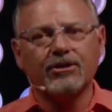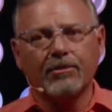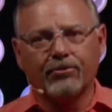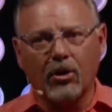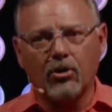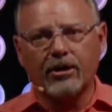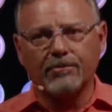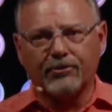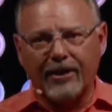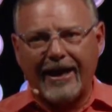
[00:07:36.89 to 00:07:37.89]
is a
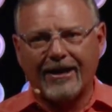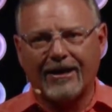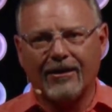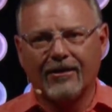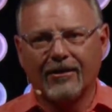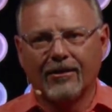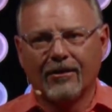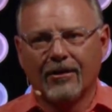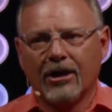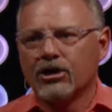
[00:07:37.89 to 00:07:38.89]
broken planet.
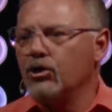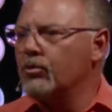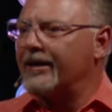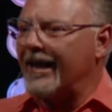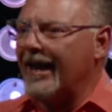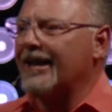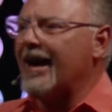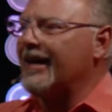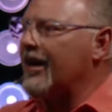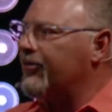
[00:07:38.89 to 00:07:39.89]
You
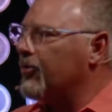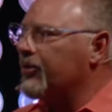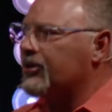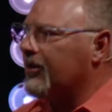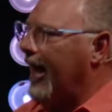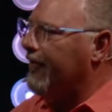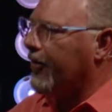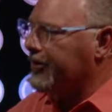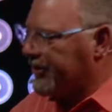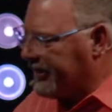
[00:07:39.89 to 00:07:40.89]
cannot get through this life
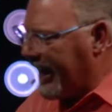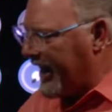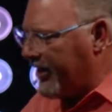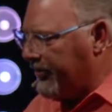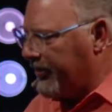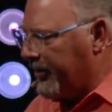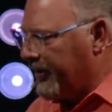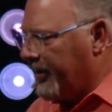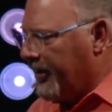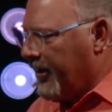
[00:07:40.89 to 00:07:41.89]
unscathed.
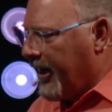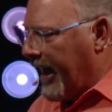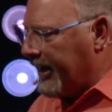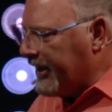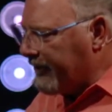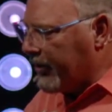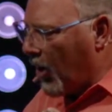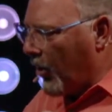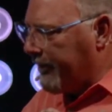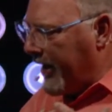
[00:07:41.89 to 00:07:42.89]
And even
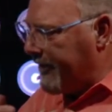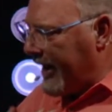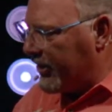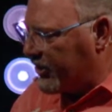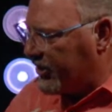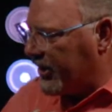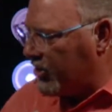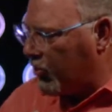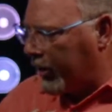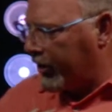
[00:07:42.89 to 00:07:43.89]
though it may make
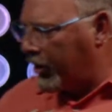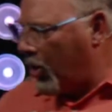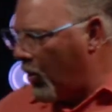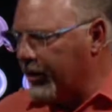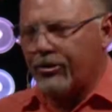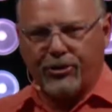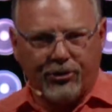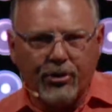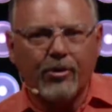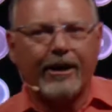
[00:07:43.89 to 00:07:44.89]
sense while you're going
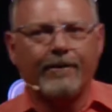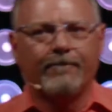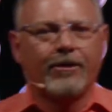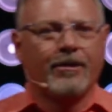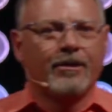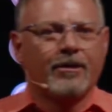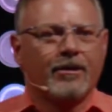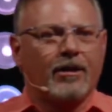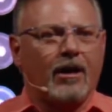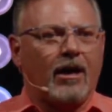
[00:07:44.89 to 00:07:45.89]
through it,
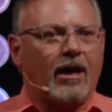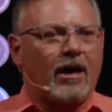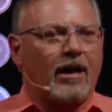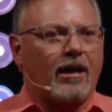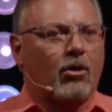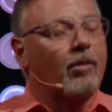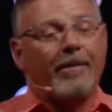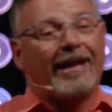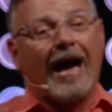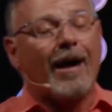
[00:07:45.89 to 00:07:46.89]
uh, or
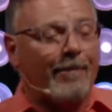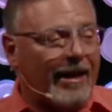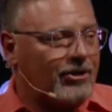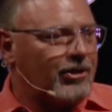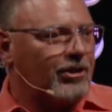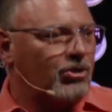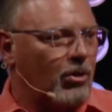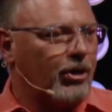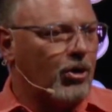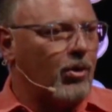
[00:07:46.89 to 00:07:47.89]
may not make sense
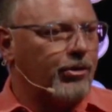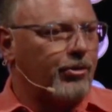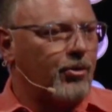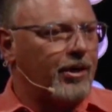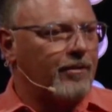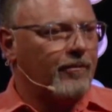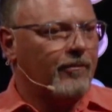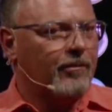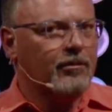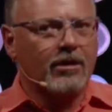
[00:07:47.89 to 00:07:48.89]
while you're going through it,
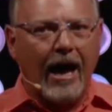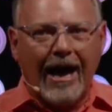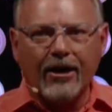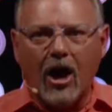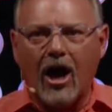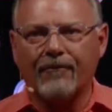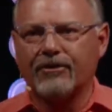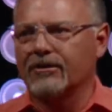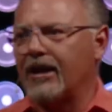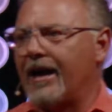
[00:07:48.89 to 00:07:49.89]
God
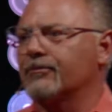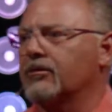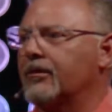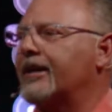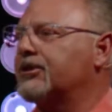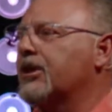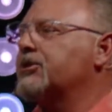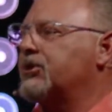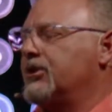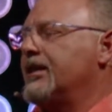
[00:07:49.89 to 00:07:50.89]
oftentimes lets us
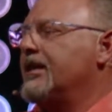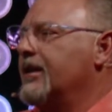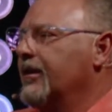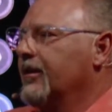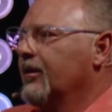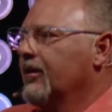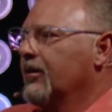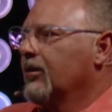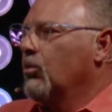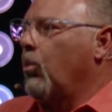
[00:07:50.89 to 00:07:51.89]
see
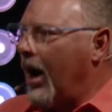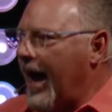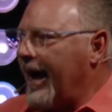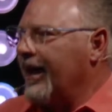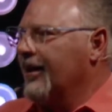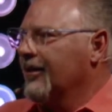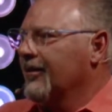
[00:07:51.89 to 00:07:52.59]
why